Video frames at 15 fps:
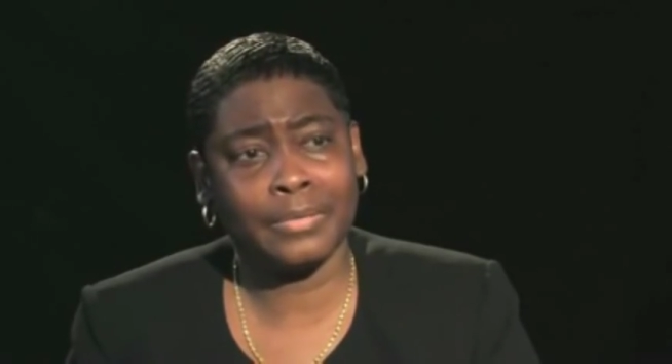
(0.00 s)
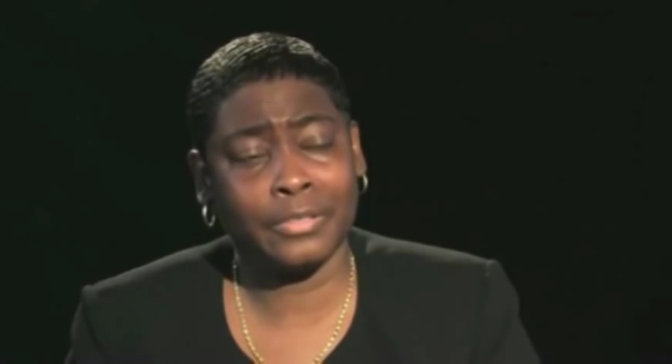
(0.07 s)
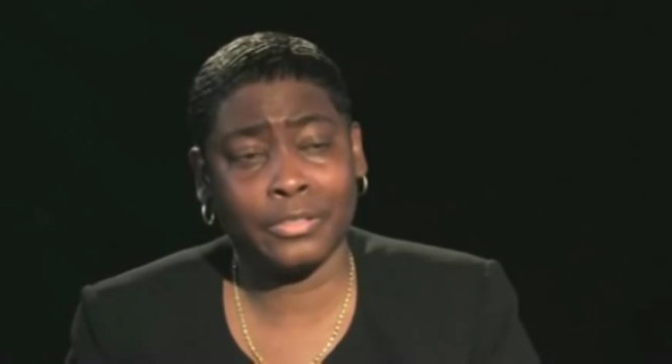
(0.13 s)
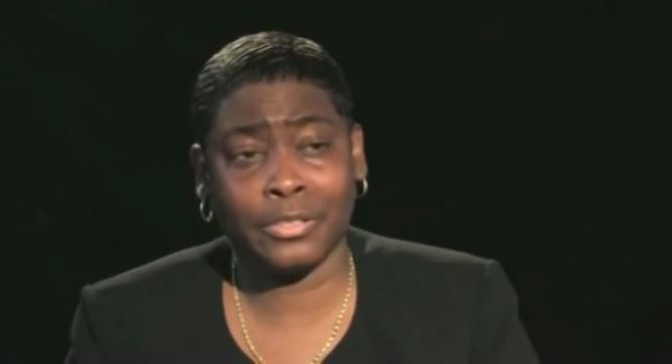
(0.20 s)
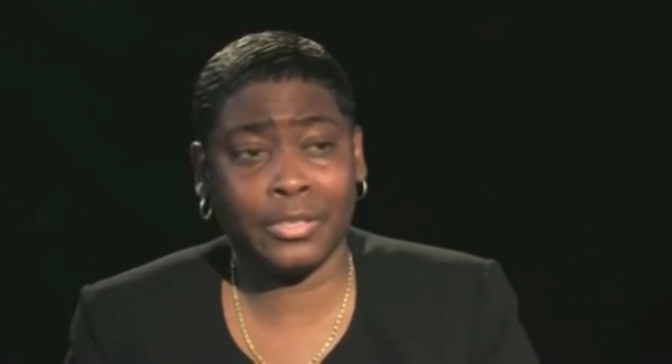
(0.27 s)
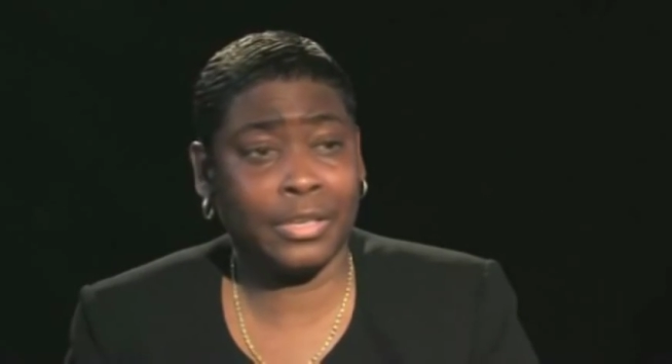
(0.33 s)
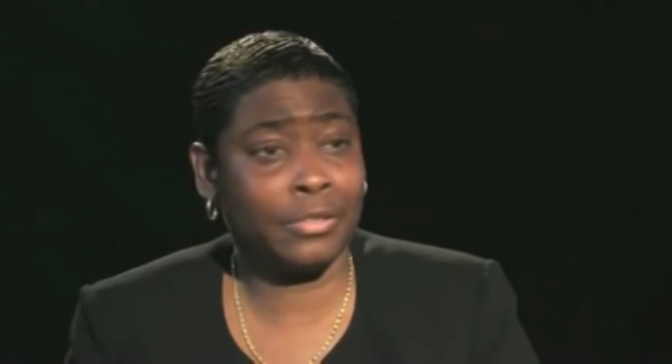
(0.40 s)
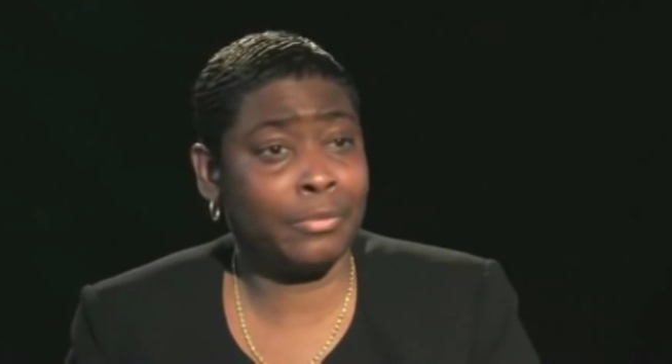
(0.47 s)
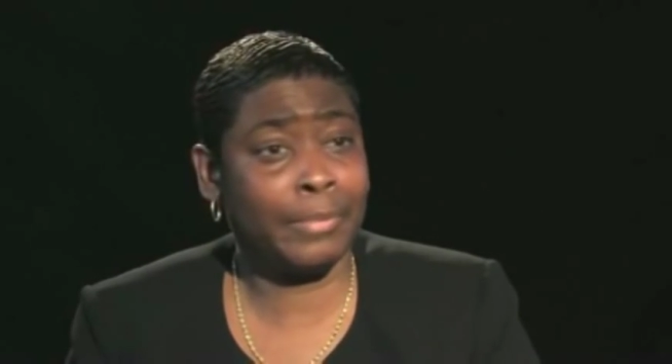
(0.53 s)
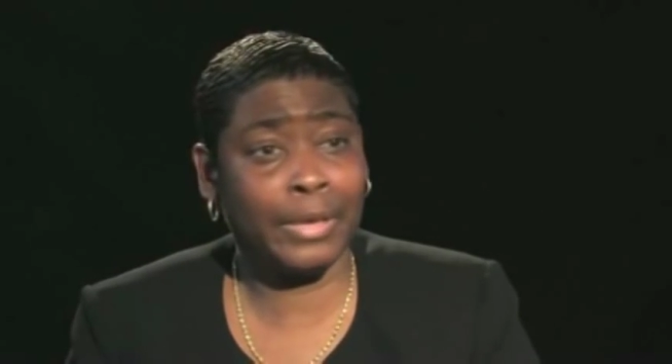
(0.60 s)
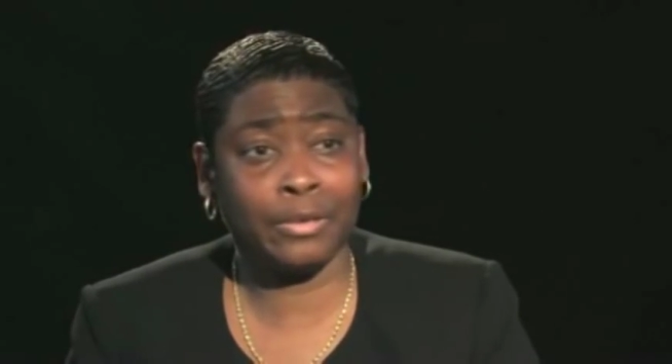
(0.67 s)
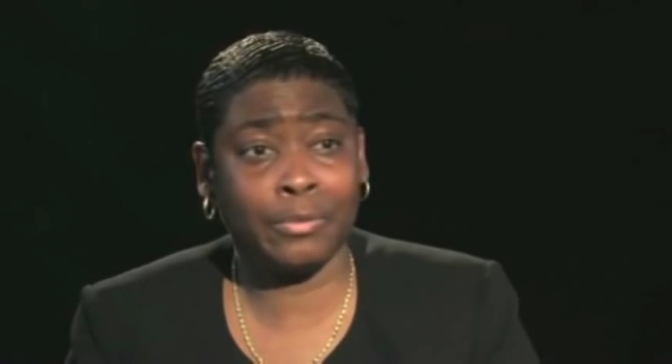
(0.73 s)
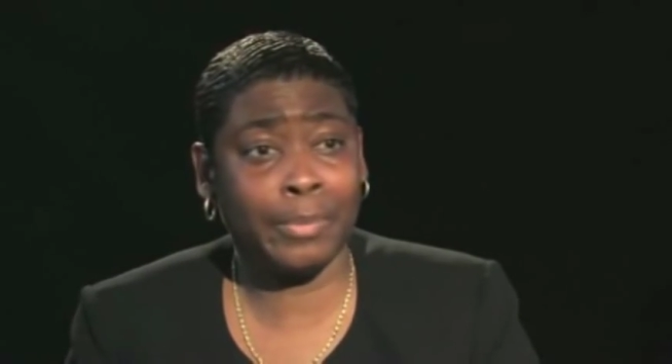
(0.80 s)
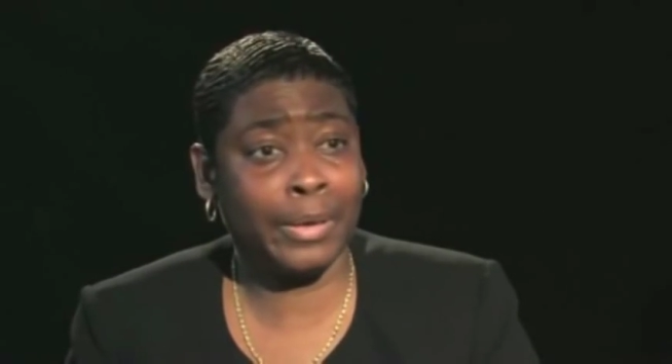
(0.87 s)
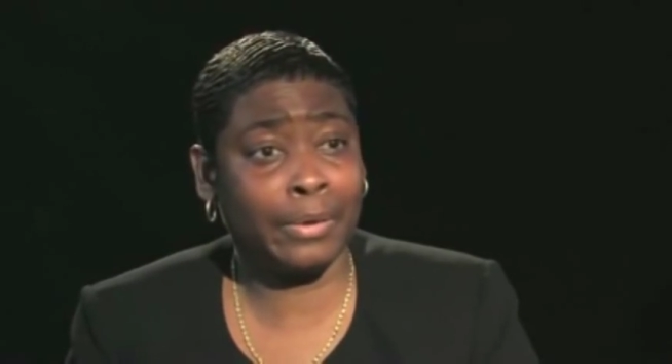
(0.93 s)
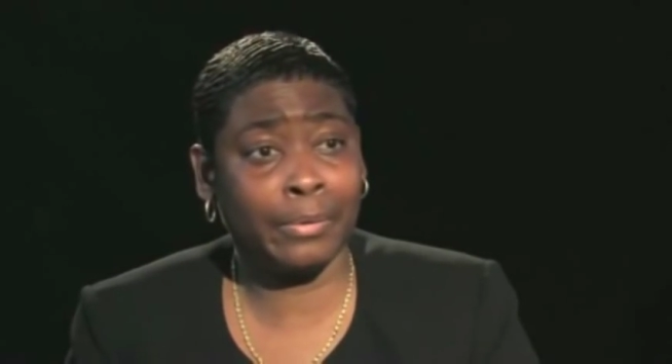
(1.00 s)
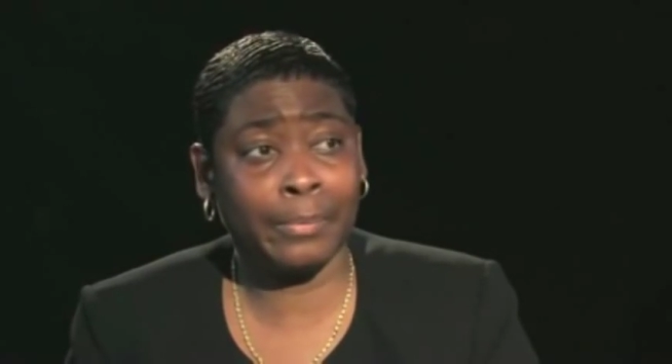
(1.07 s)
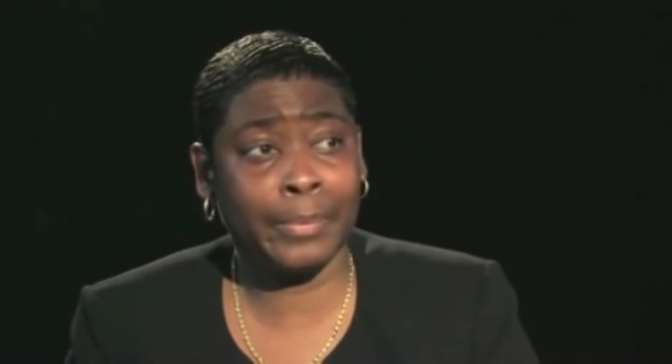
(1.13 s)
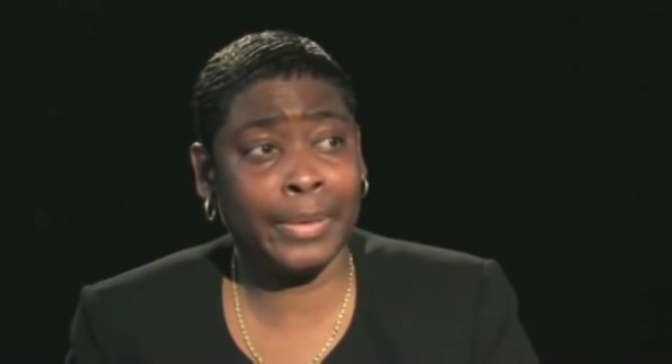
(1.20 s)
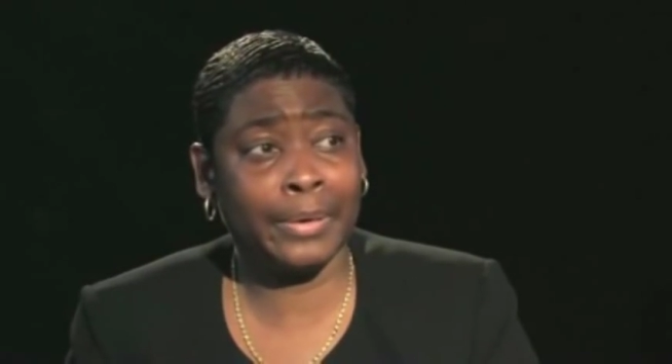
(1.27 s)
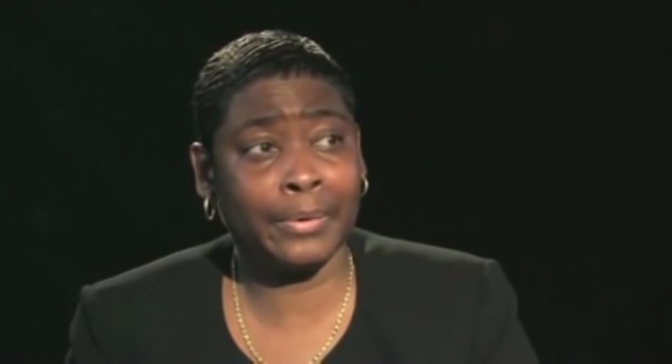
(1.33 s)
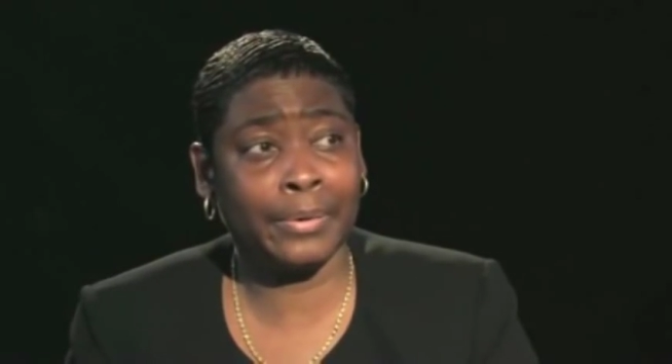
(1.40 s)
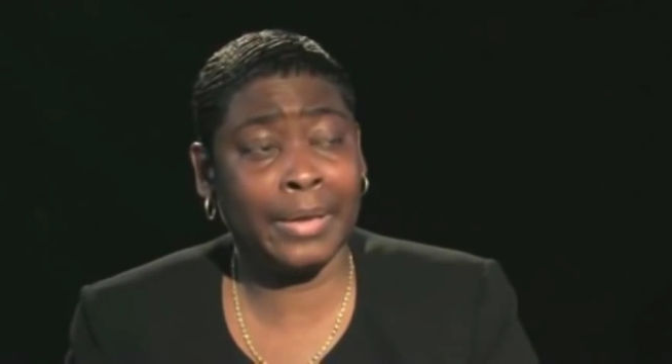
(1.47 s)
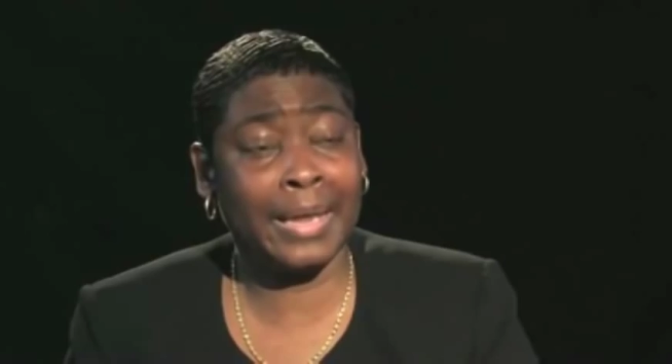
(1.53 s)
this can either make you better or bitter,